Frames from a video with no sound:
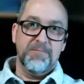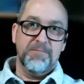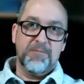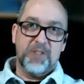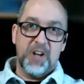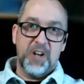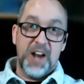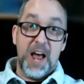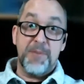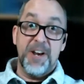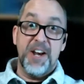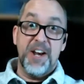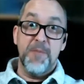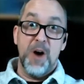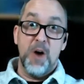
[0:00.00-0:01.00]
Could
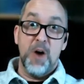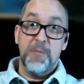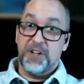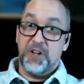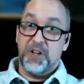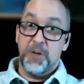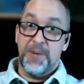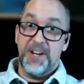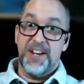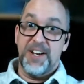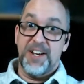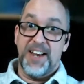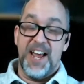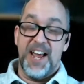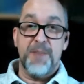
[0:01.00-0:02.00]
happen any moment, could be
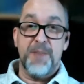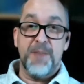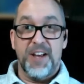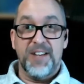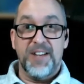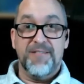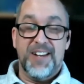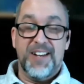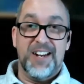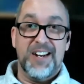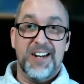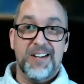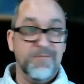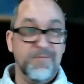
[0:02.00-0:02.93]
today, but I